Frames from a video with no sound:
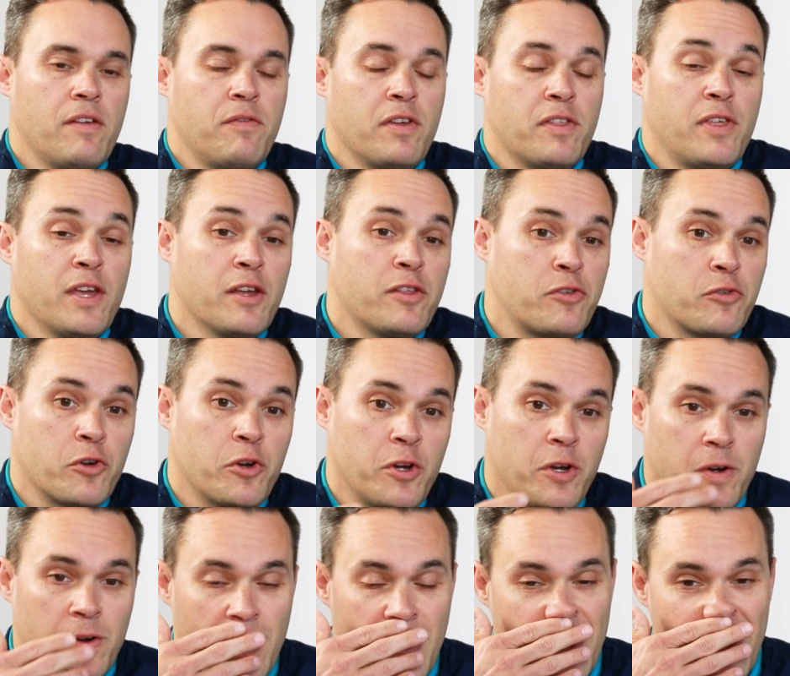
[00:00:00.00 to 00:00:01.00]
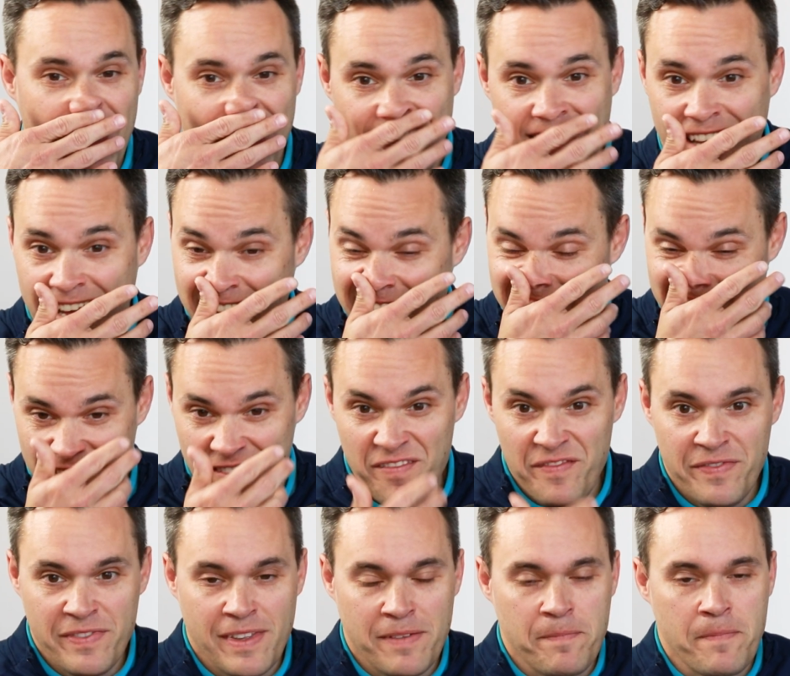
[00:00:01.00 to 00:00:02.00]
If you think through,
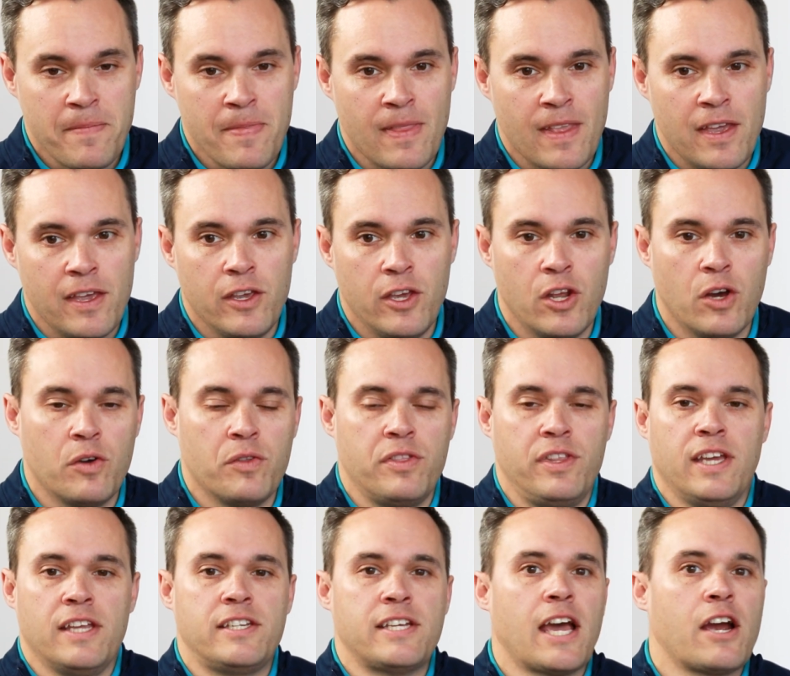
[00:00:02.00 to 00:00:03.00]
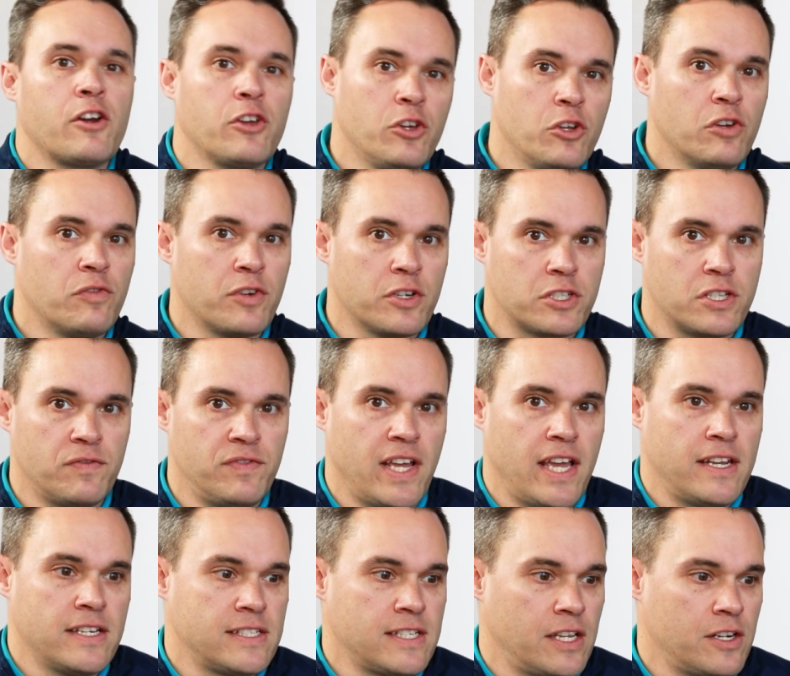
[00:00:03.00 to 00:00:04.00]
the entire universe of
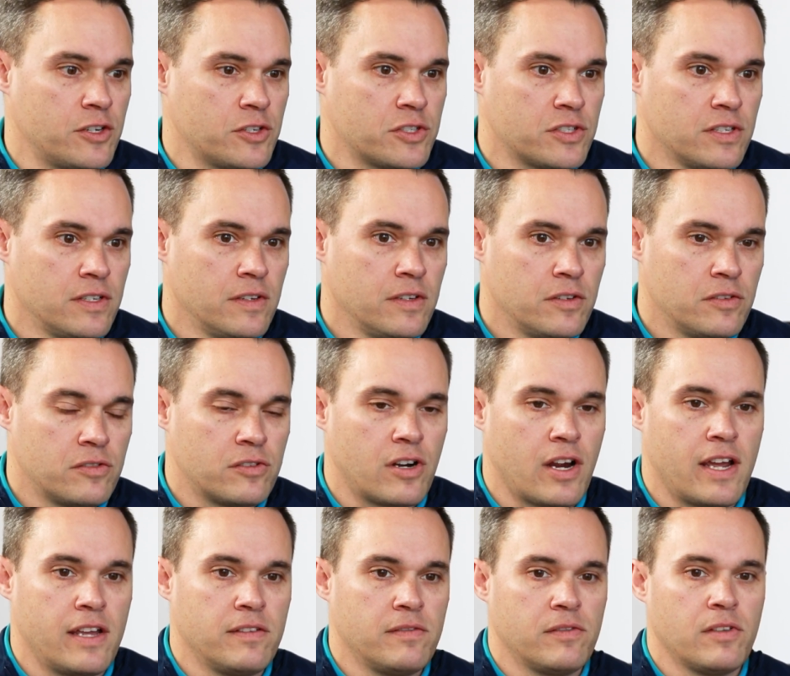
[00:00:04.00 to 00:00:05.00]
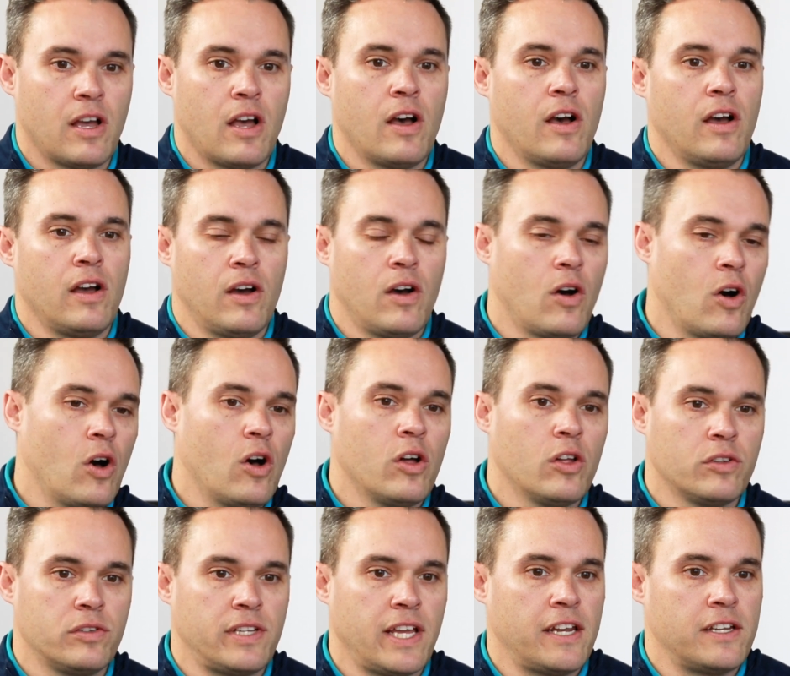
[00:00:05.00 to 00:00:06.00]
data centers, right?
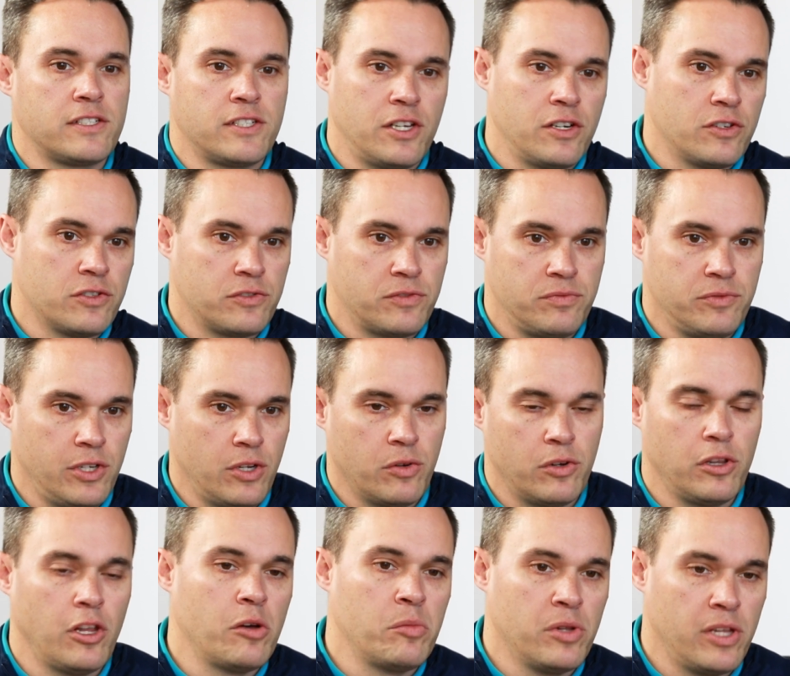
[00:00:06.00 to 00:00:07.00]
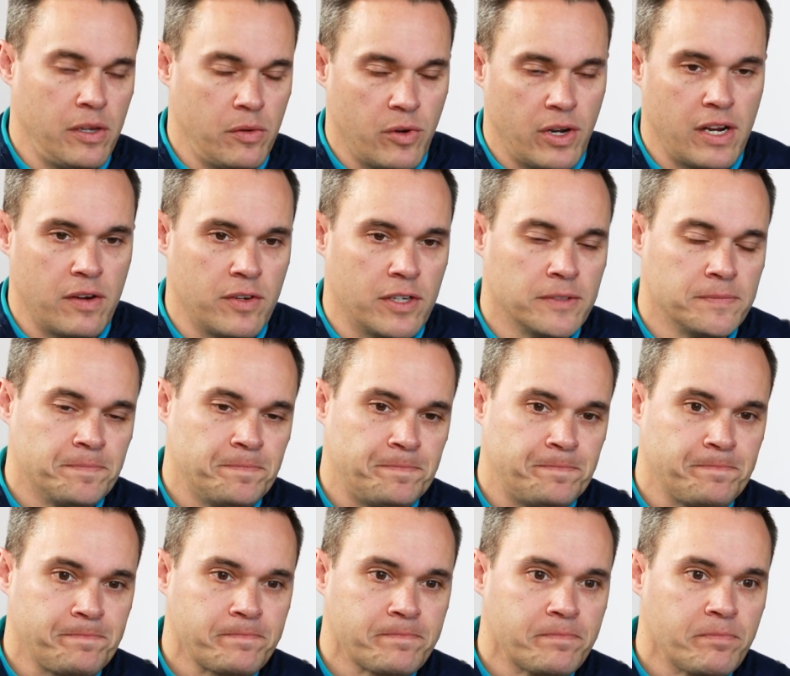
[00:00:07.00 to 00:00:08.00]
All data centers, globally, whatever.
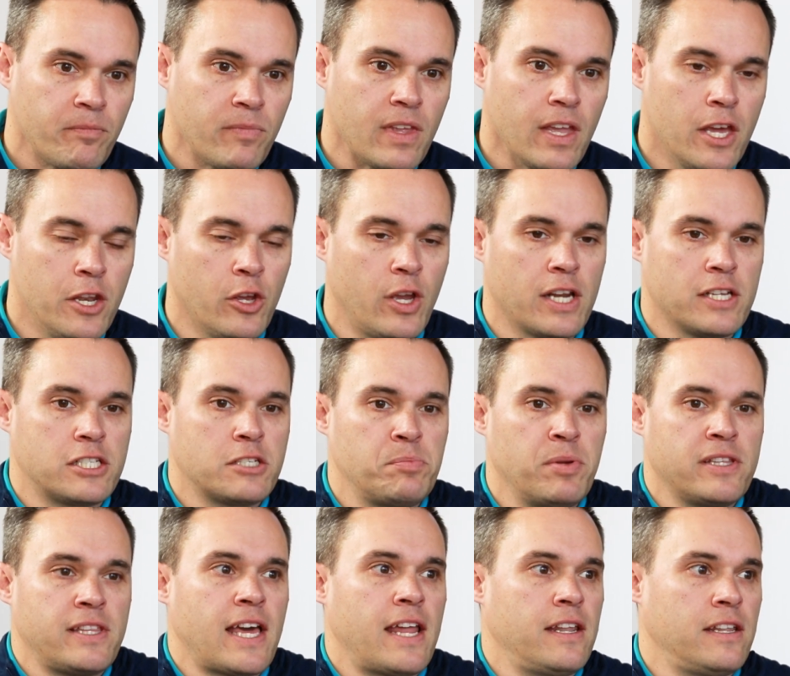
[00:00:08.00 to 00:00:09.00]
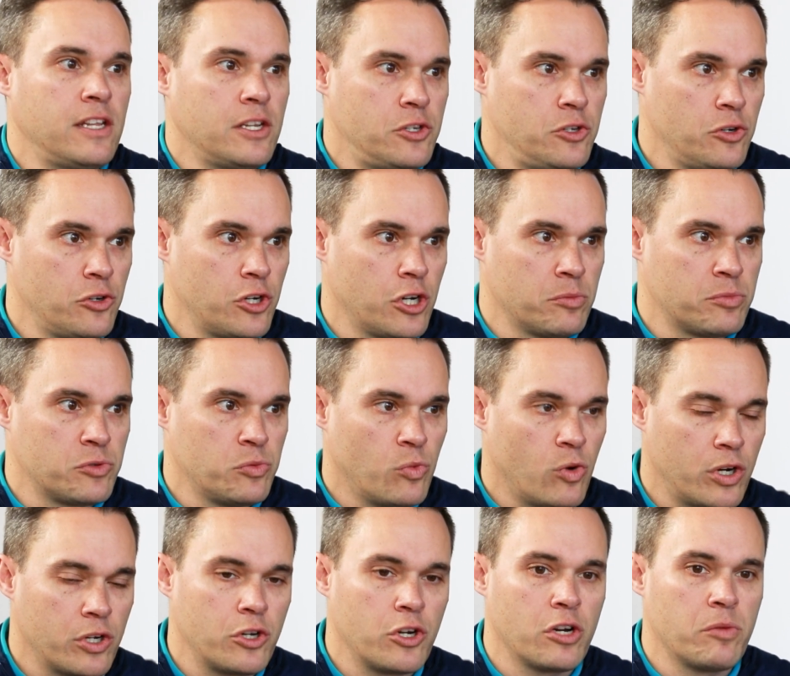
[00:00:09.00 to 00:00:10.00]
And you kind of split that into two groups.
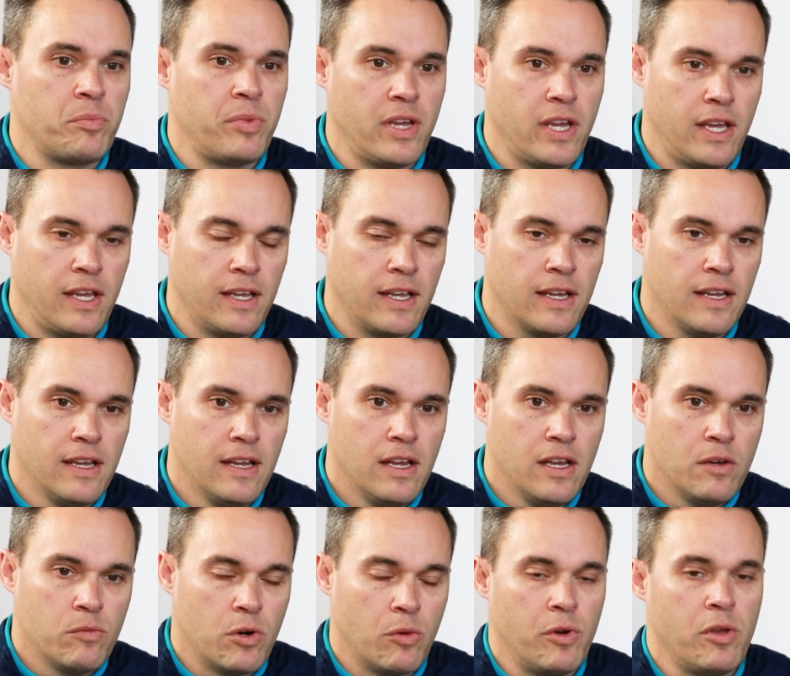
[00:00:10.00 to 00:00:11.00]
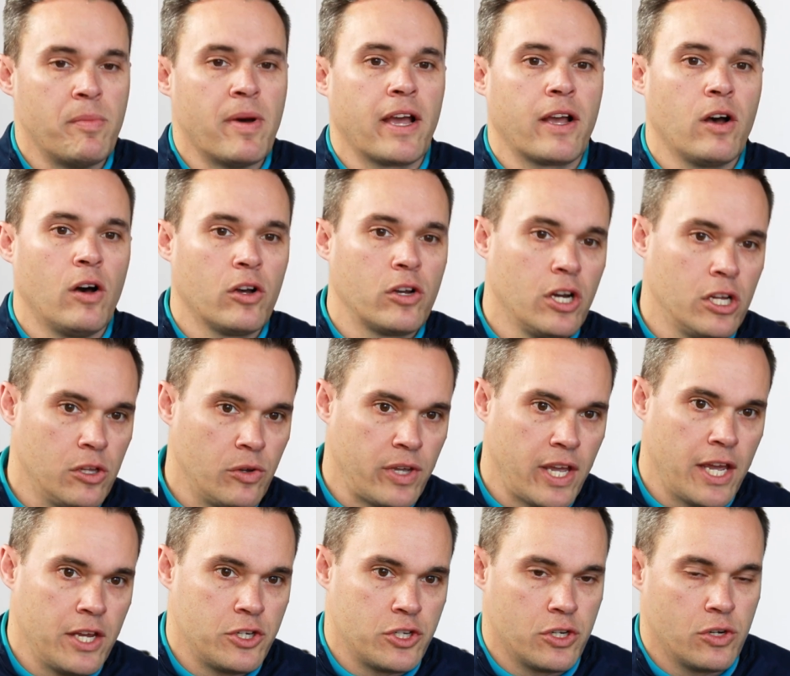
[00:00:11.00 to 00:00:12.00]
One group being what we might call
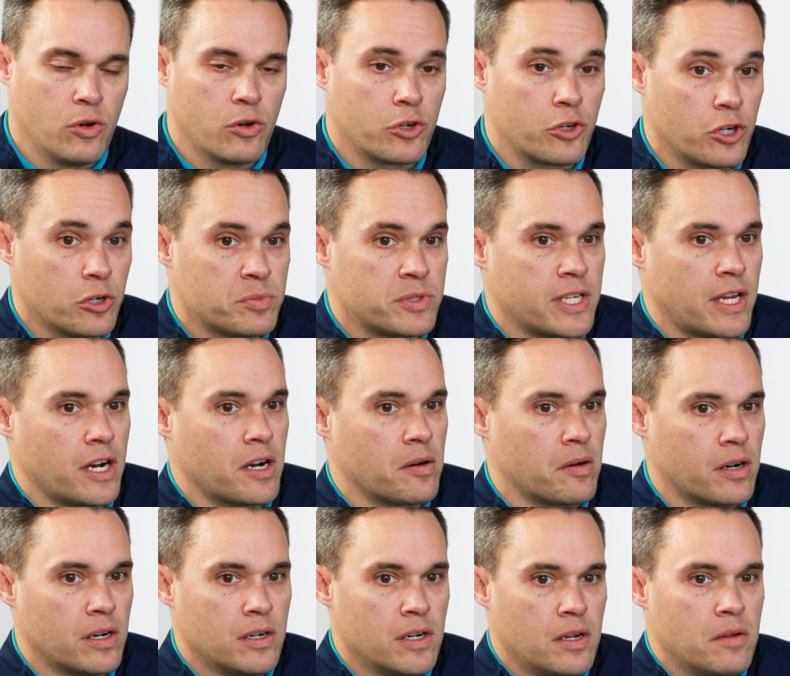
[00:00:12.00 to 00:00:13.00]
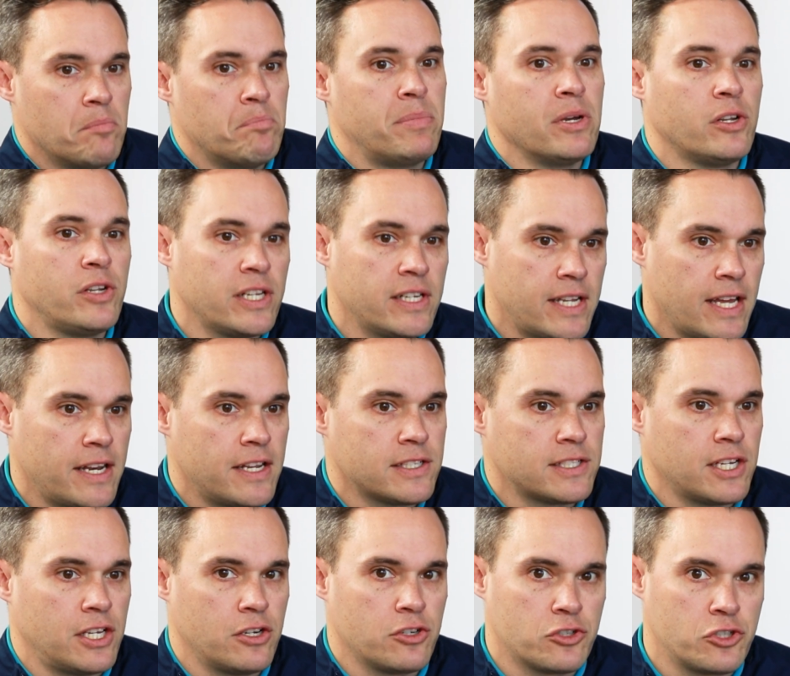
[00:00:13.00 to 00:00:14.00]
colocation, or groups that are building data
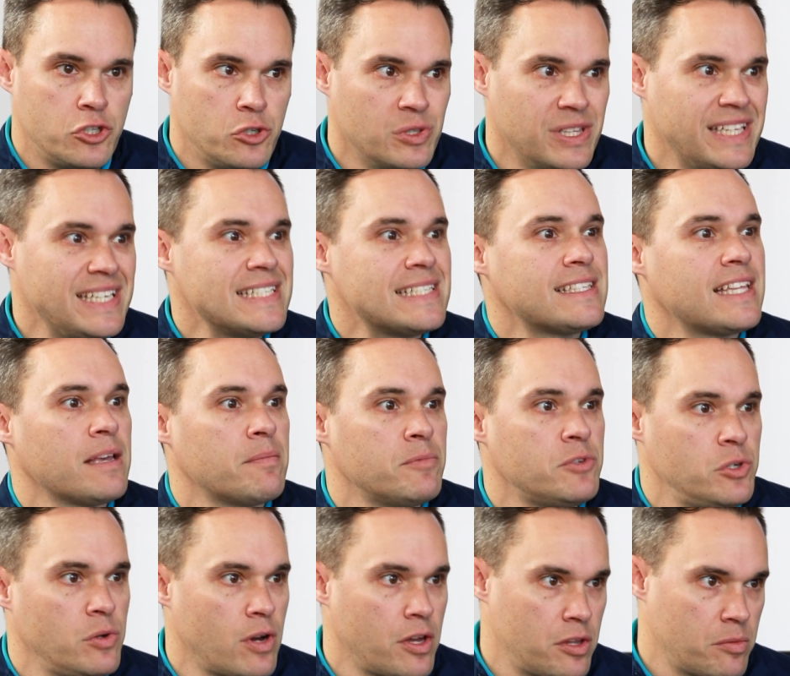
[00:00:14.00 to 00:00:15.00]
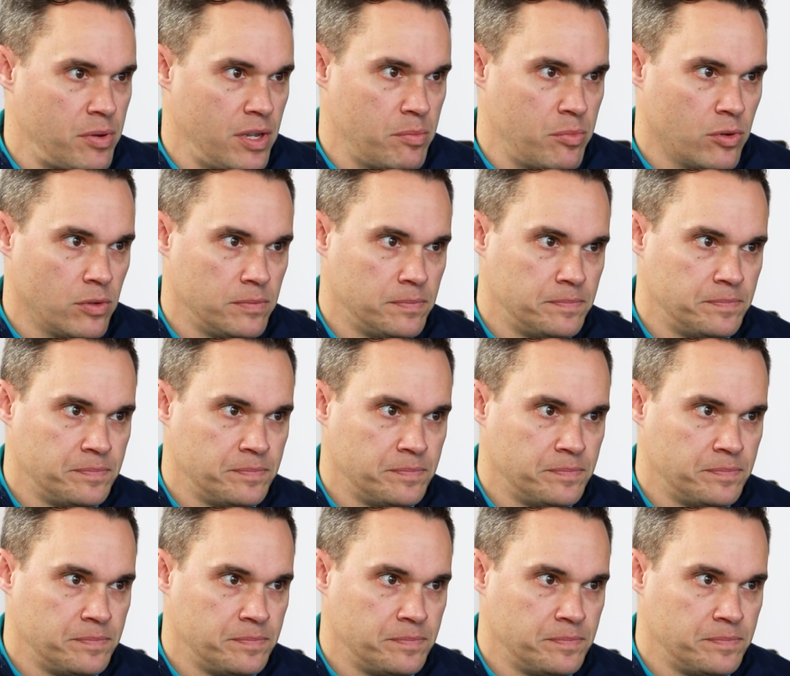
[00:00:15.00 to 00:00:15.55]
centers to lease them to other people.